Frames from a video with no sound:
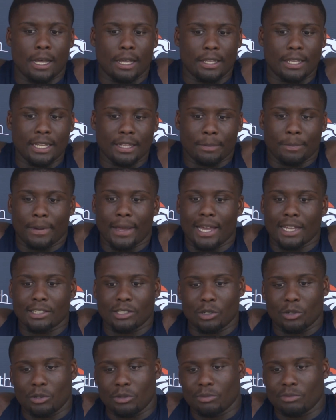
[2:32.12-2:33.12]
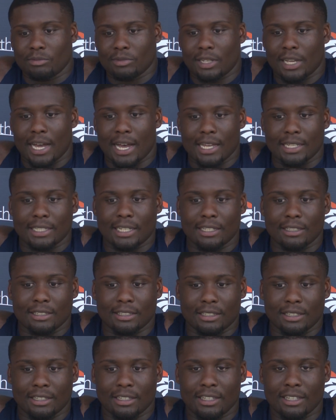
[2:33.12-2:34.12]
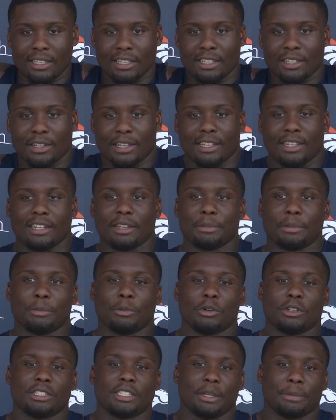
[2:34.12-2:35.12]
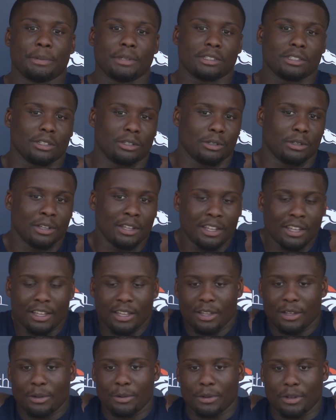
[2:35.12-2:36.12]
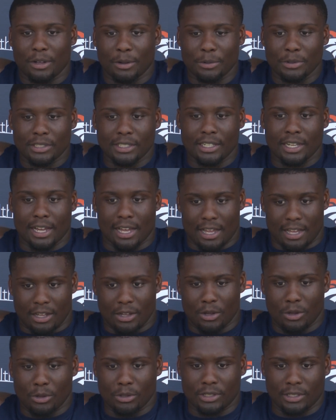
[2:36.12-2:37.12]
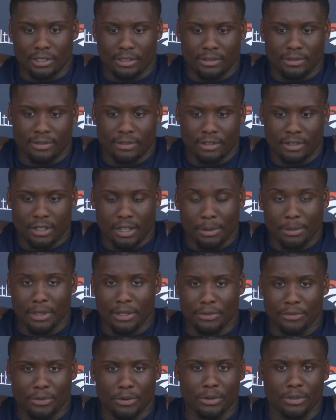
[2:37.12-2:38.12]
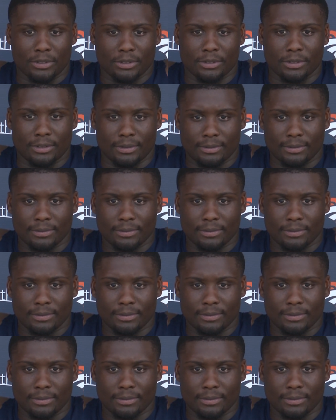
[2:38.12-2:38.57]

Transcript: you get the pads on, guys get a little bit more chippy. So, we'll see how it goes, and I'm looking forward to it.